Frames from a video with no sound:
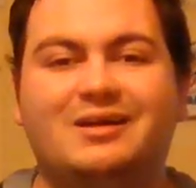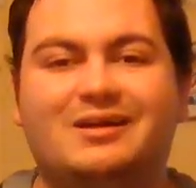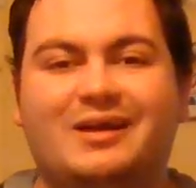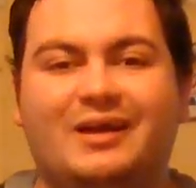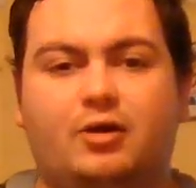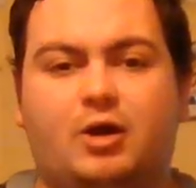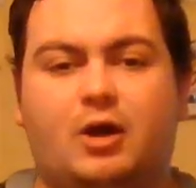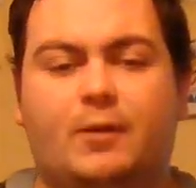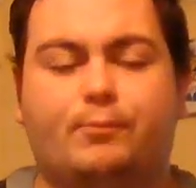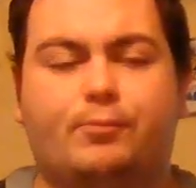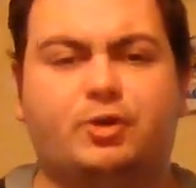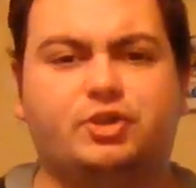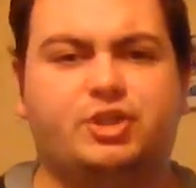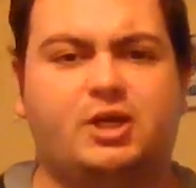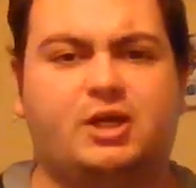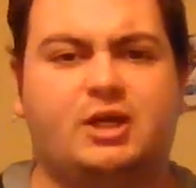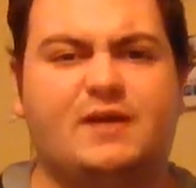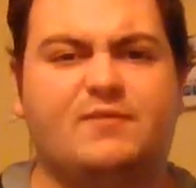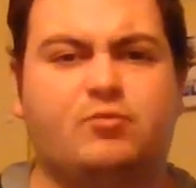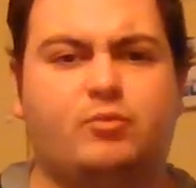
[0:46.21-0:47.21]
And I
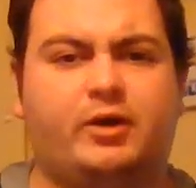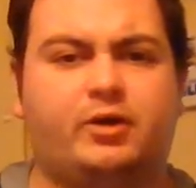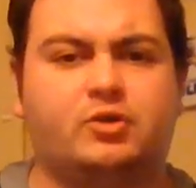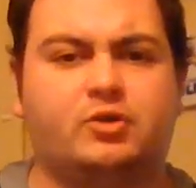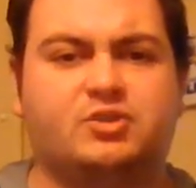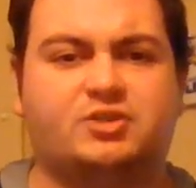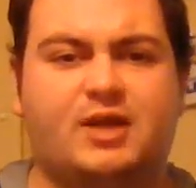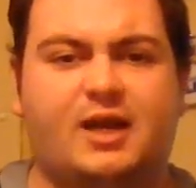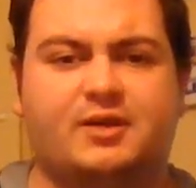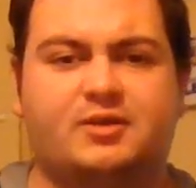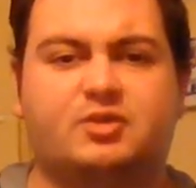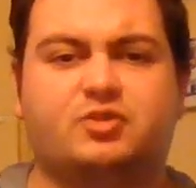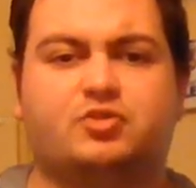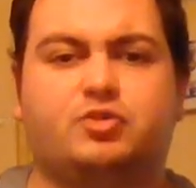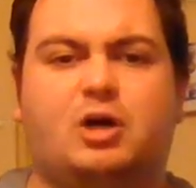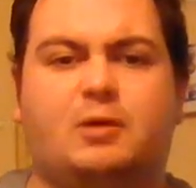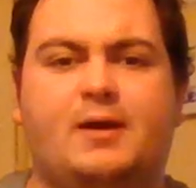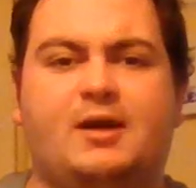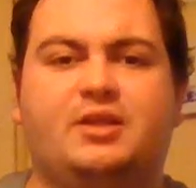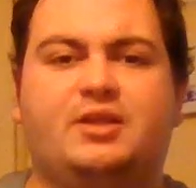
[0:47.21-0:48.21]
appreciate everyone who's taken the
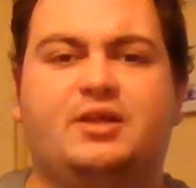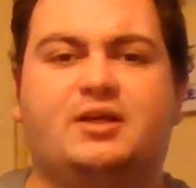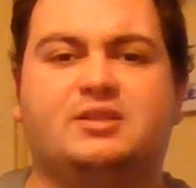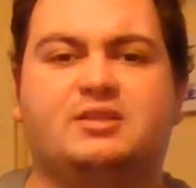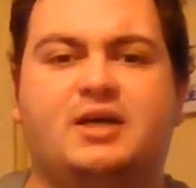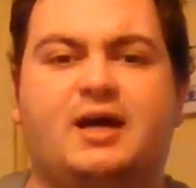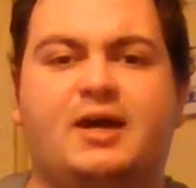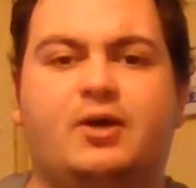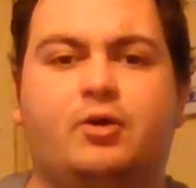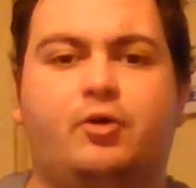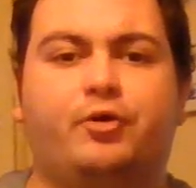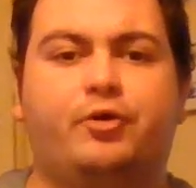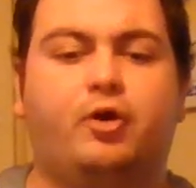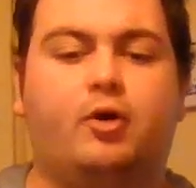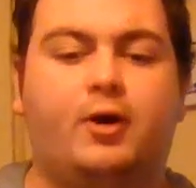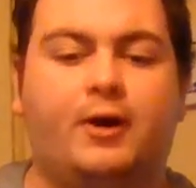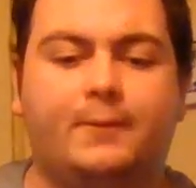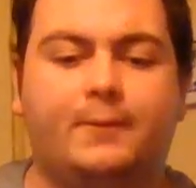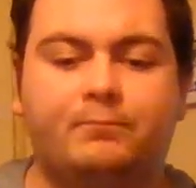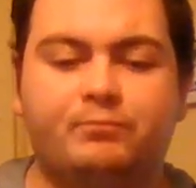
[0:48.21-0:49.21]
time out of their day or
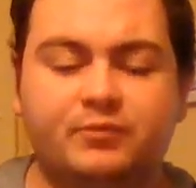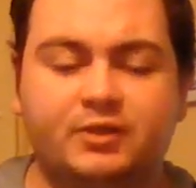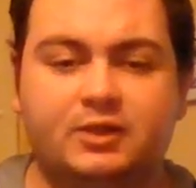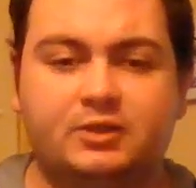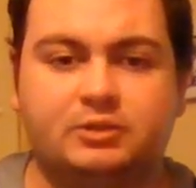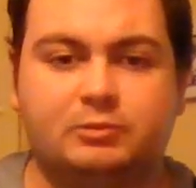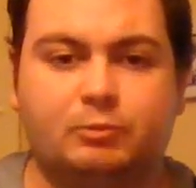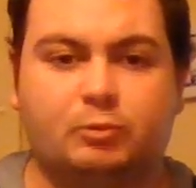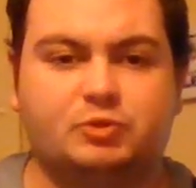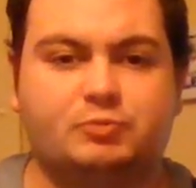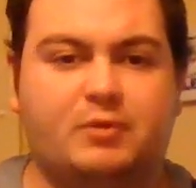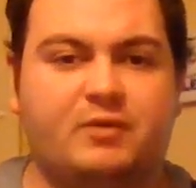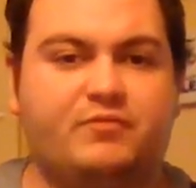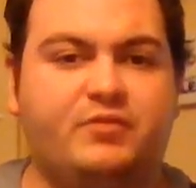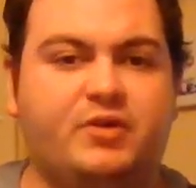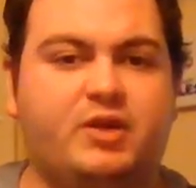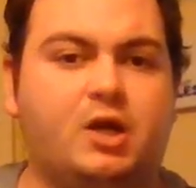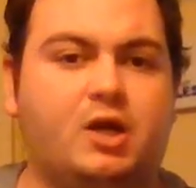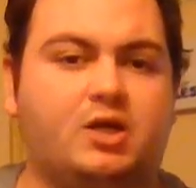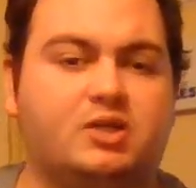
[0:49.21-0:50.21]
night to watch my
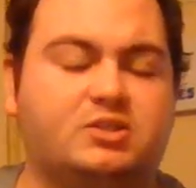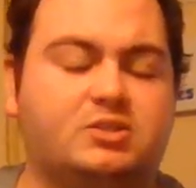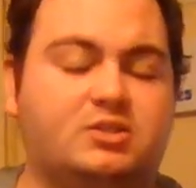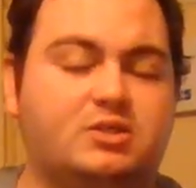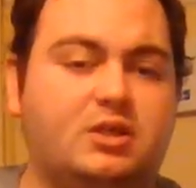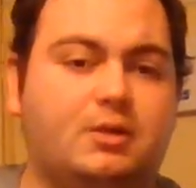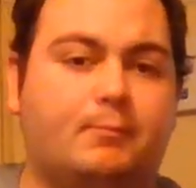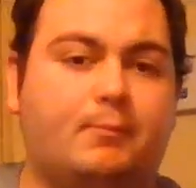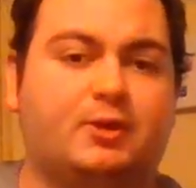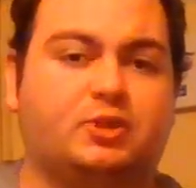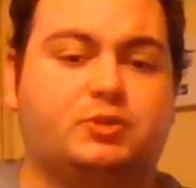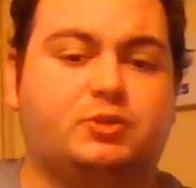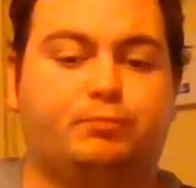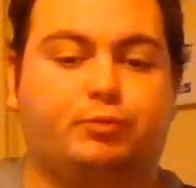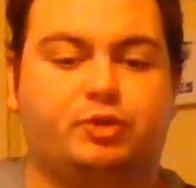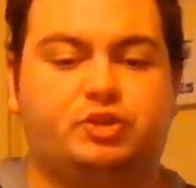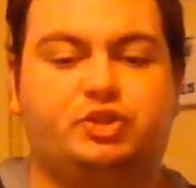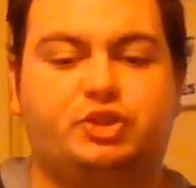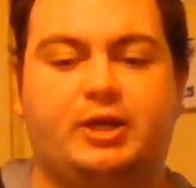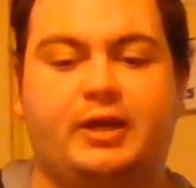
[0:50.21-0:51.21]
videos. Much
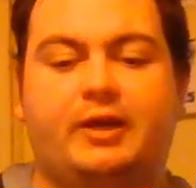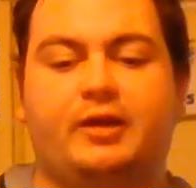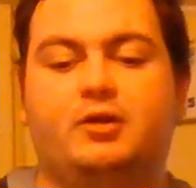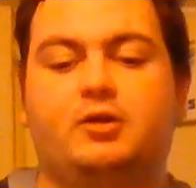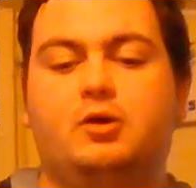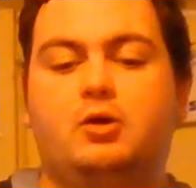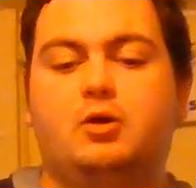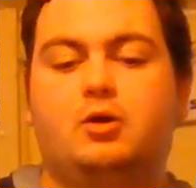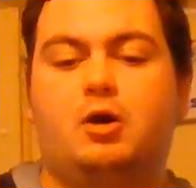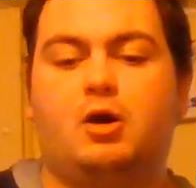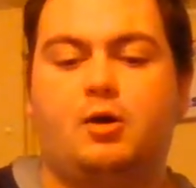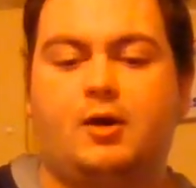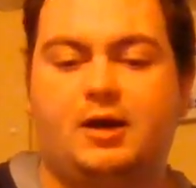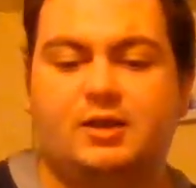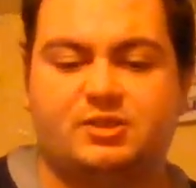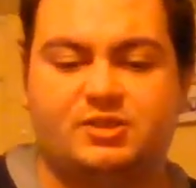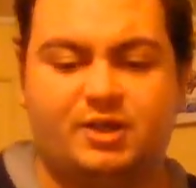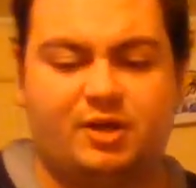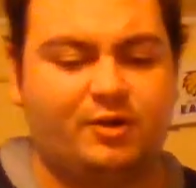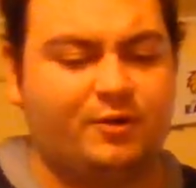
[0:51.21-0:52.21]
appreciated. All
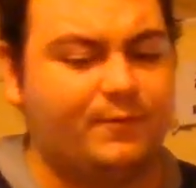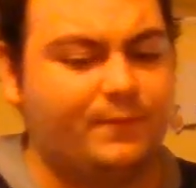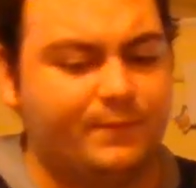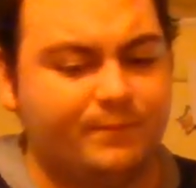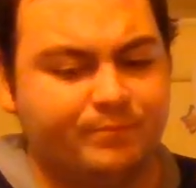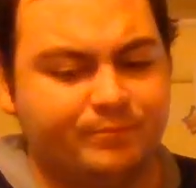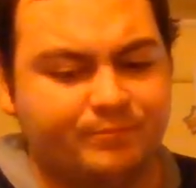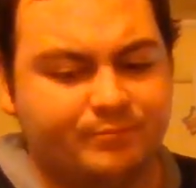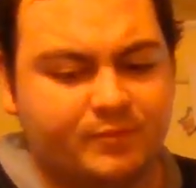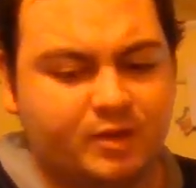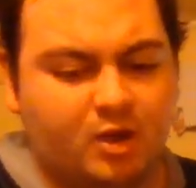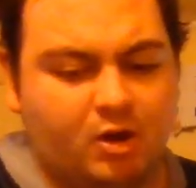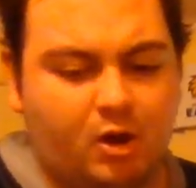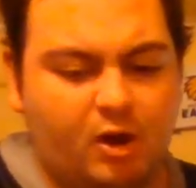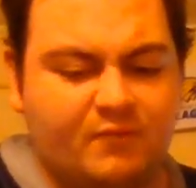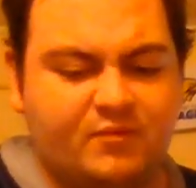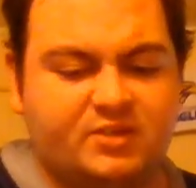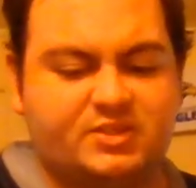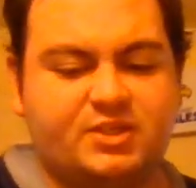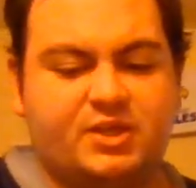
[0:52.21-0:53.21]
right, so
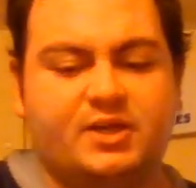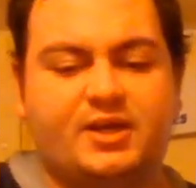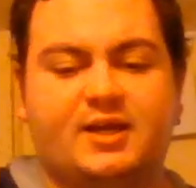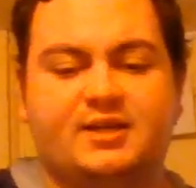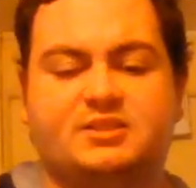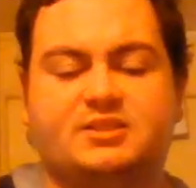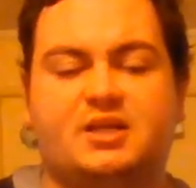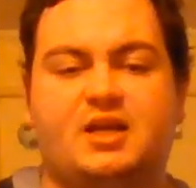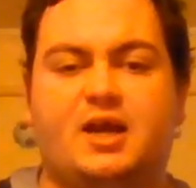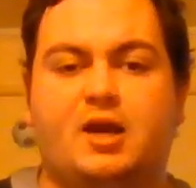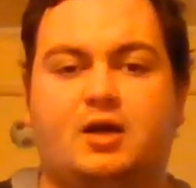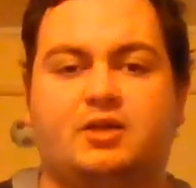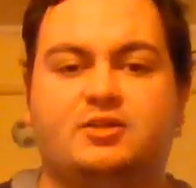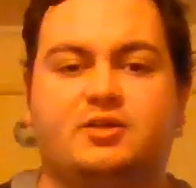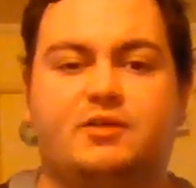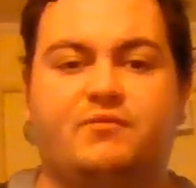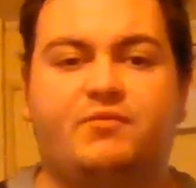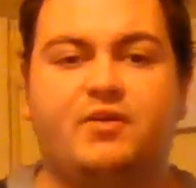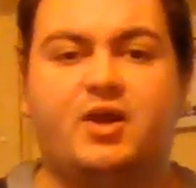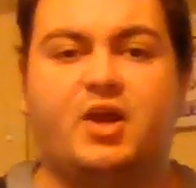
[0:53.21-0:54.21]
obviously yesterday I
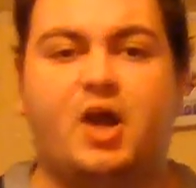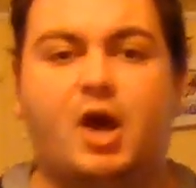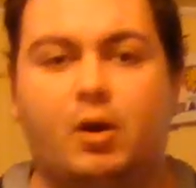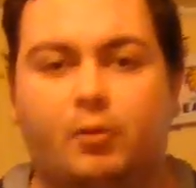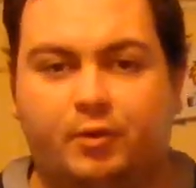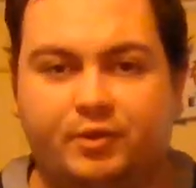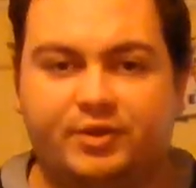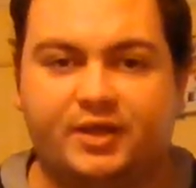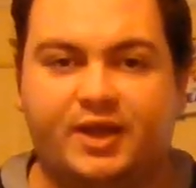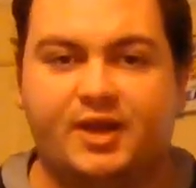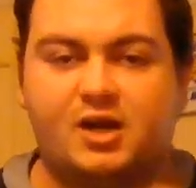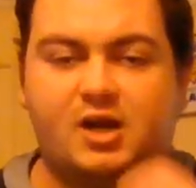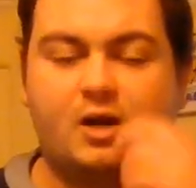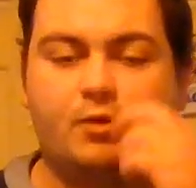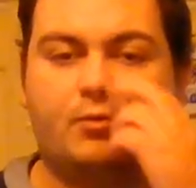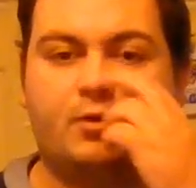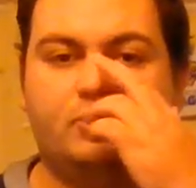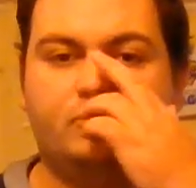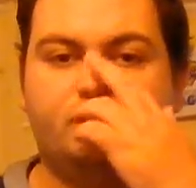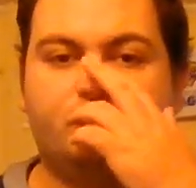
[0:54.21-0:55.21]
did a video on the
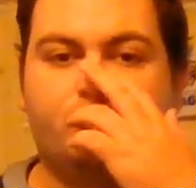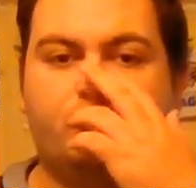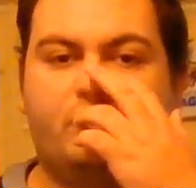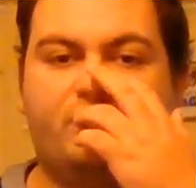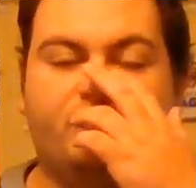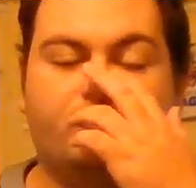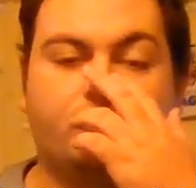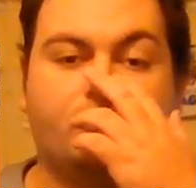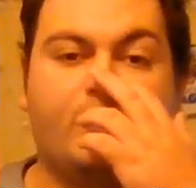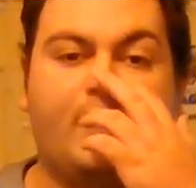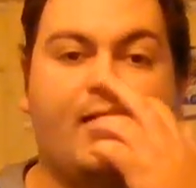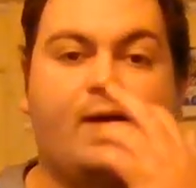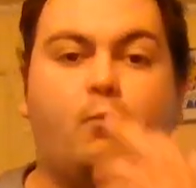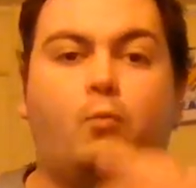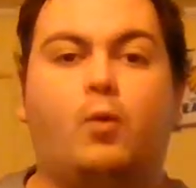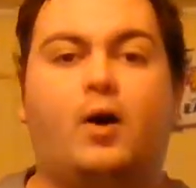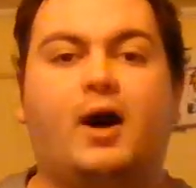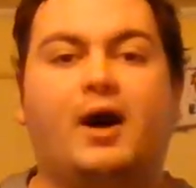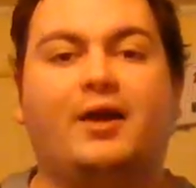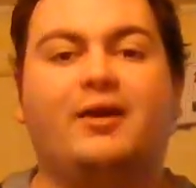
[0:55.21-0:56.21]
NRL draw for
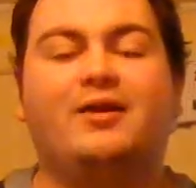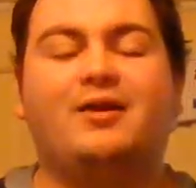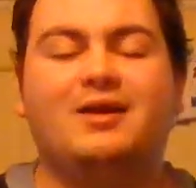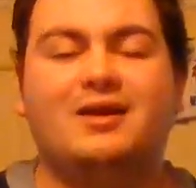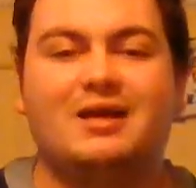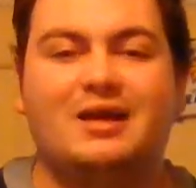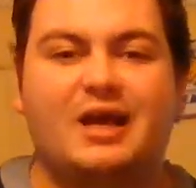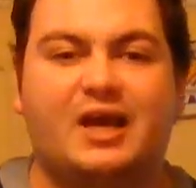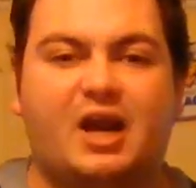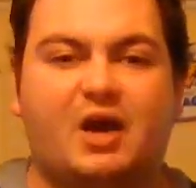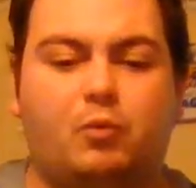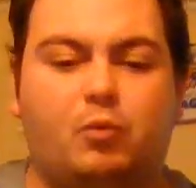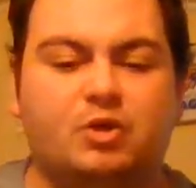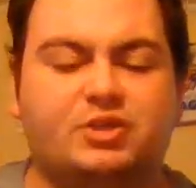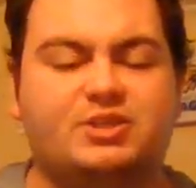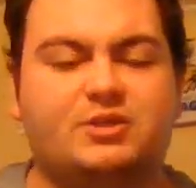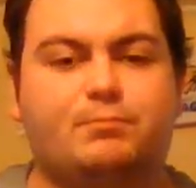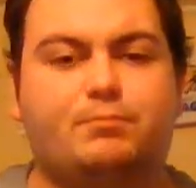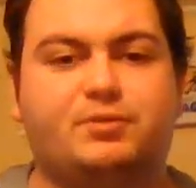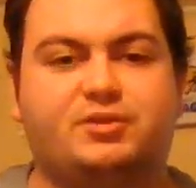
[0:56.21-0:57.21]
round one, and I
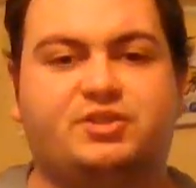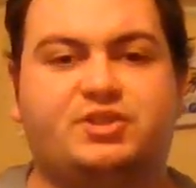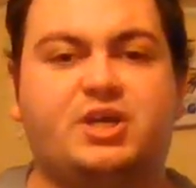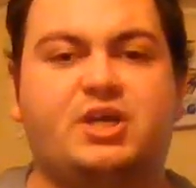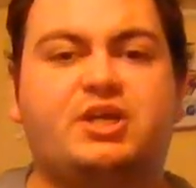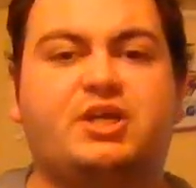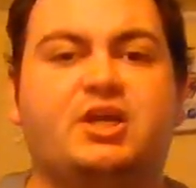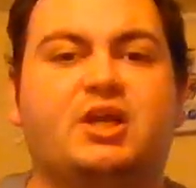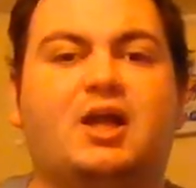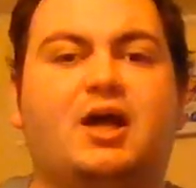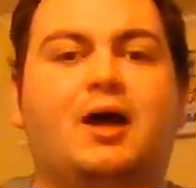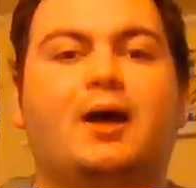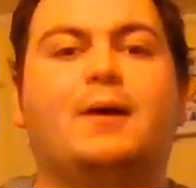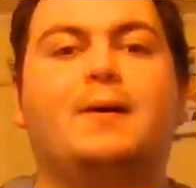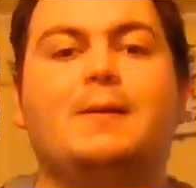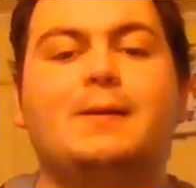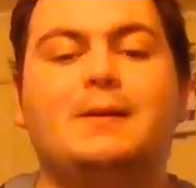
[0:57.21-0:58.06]
wasn't particularly